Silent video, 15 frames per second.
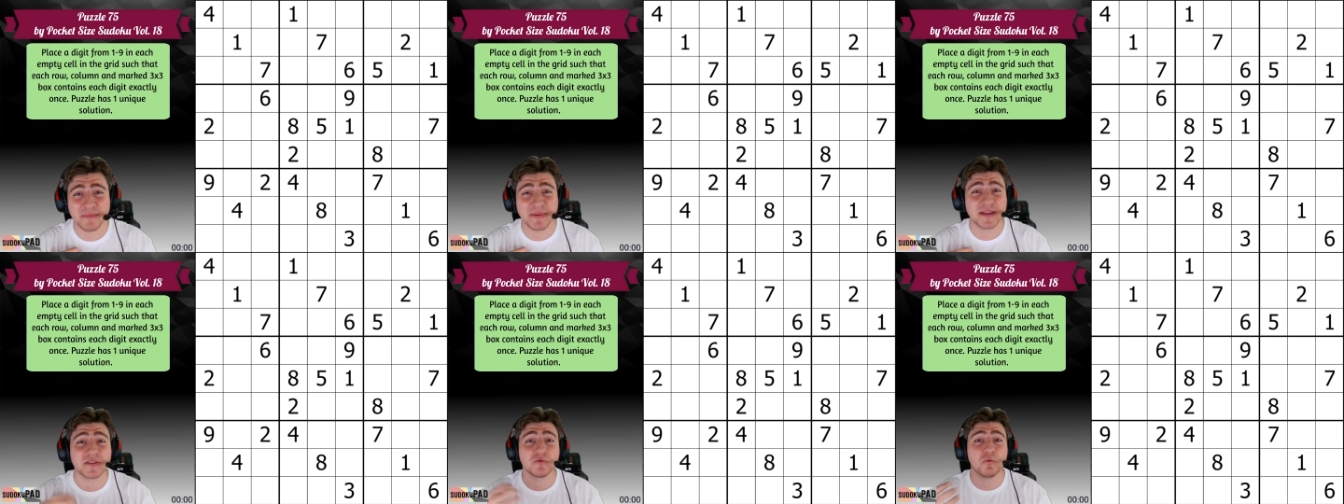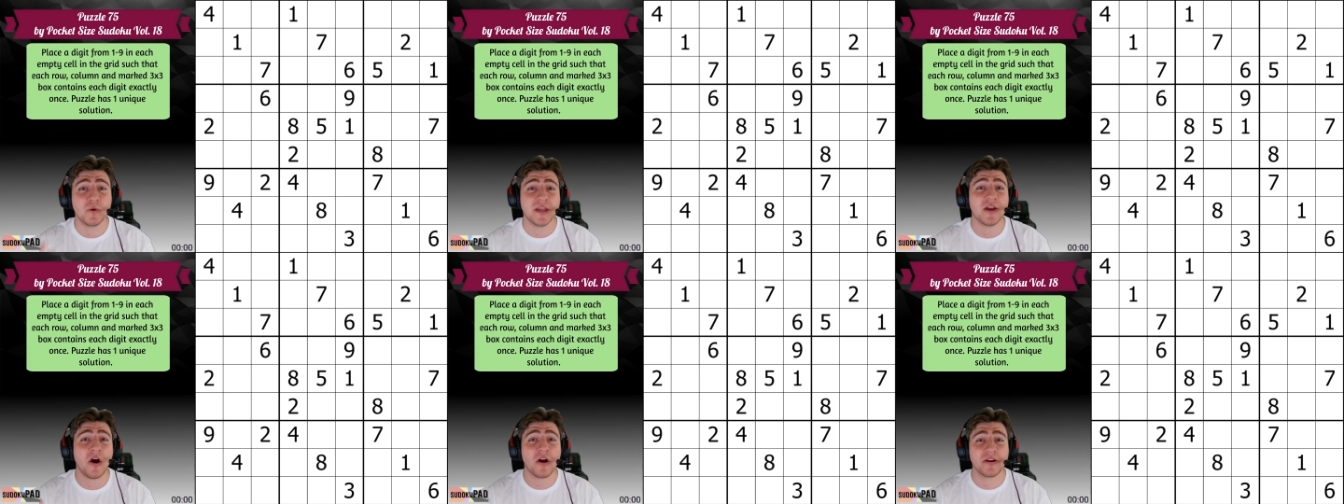because
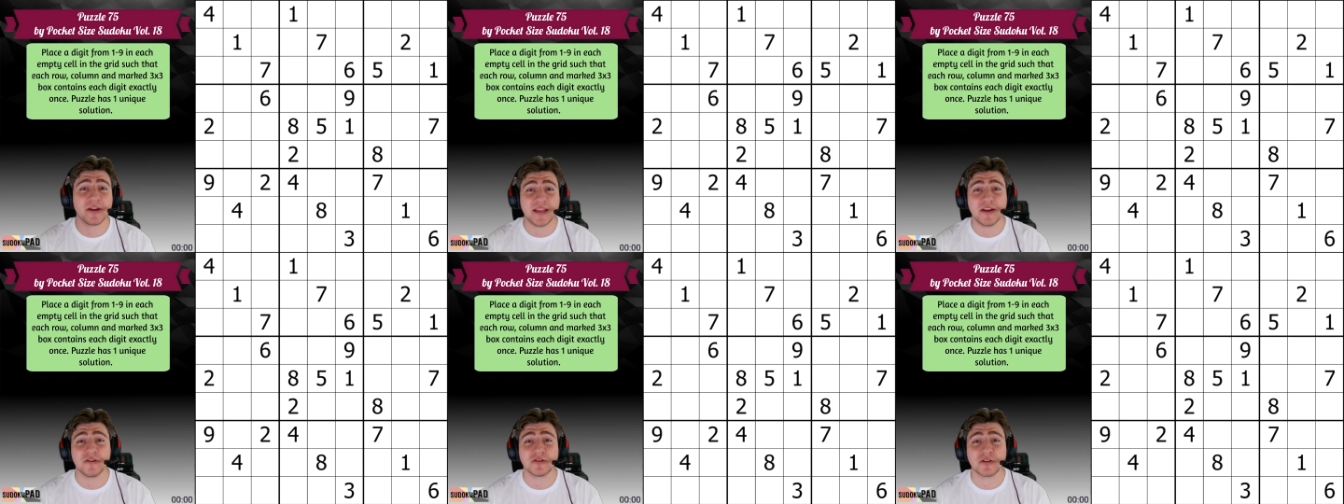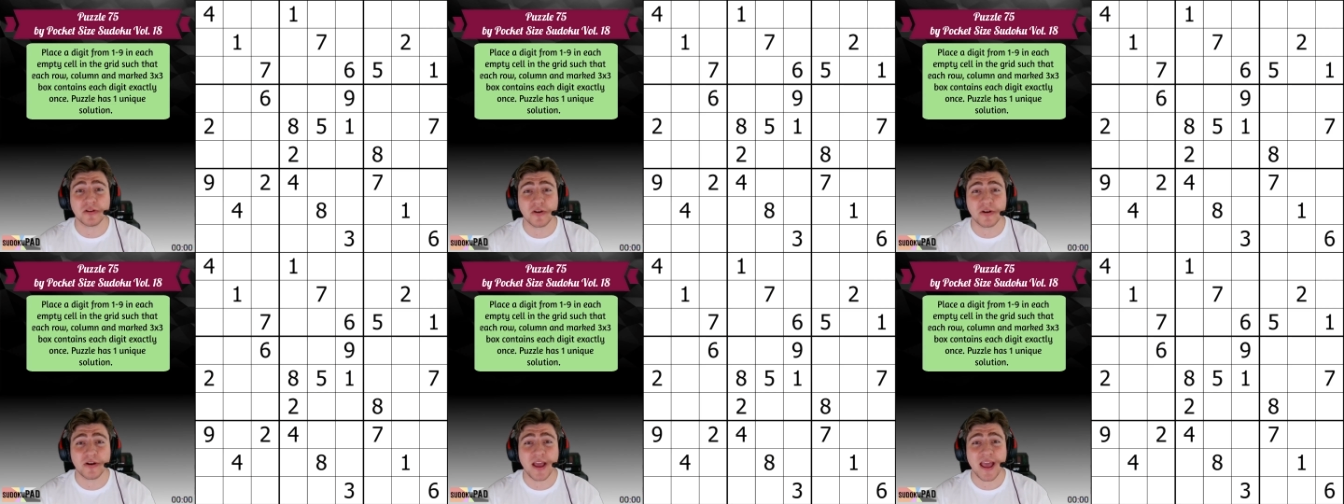we are here to
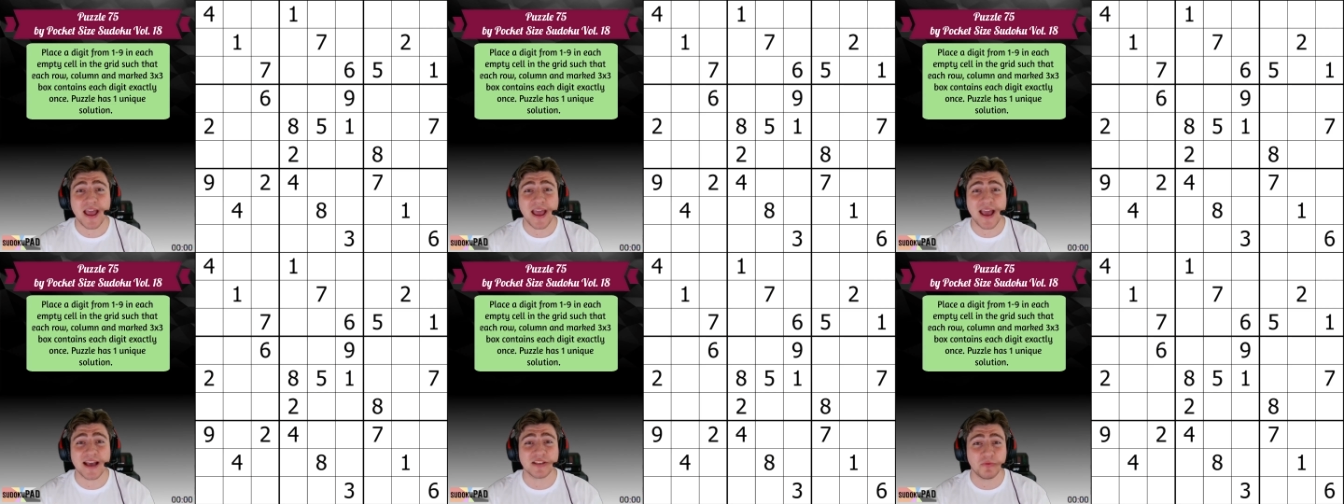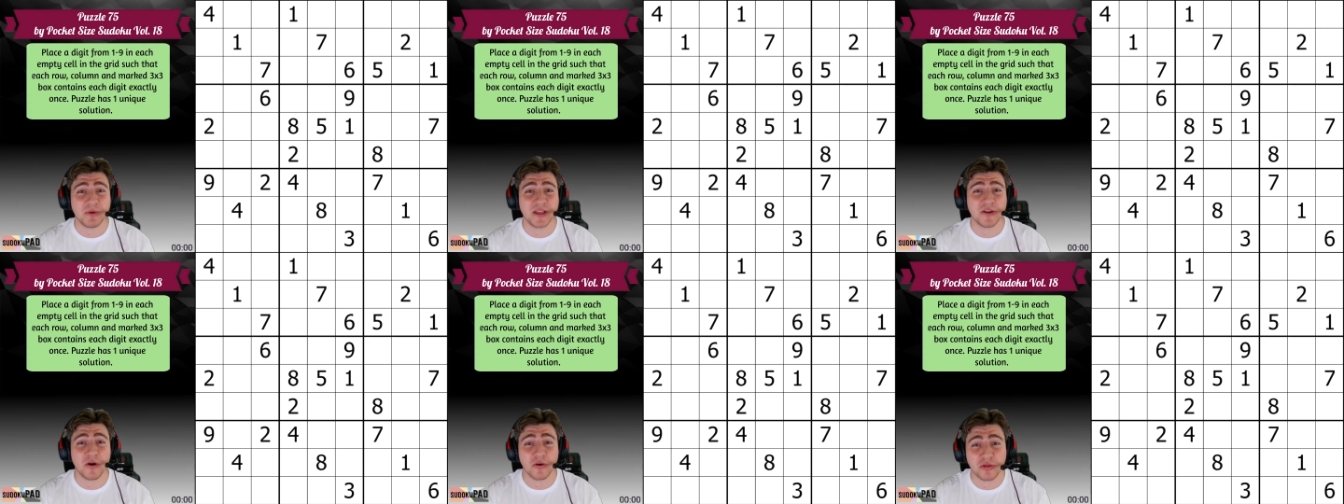learn as we
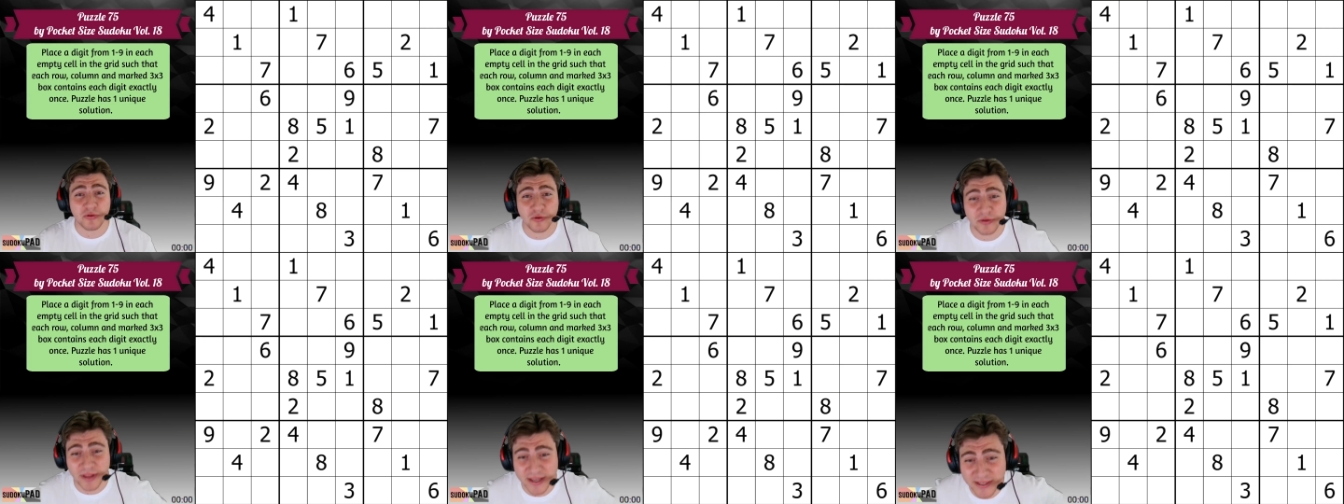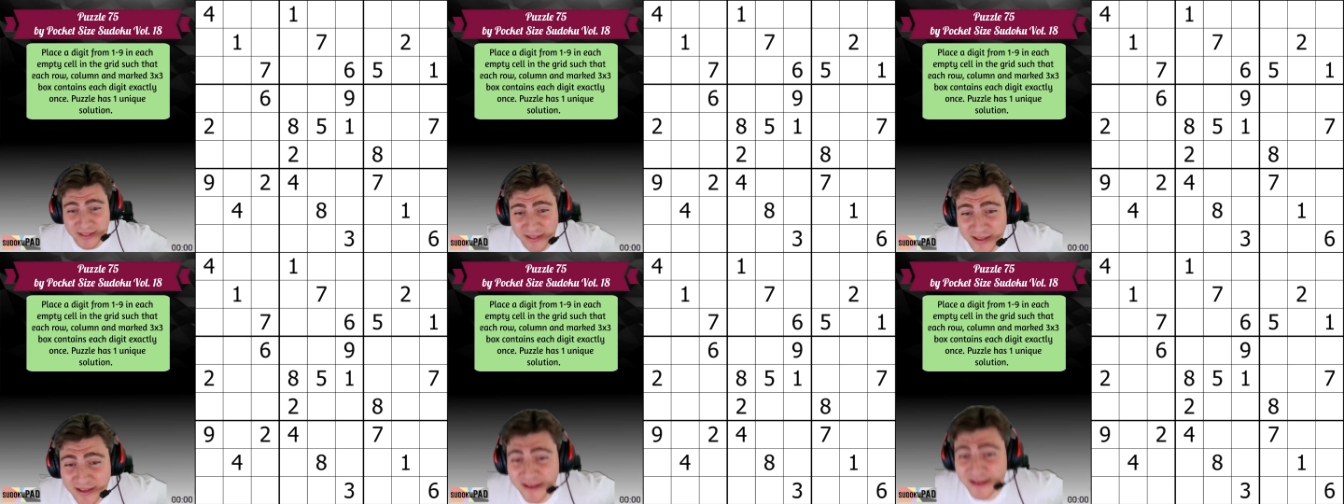go through this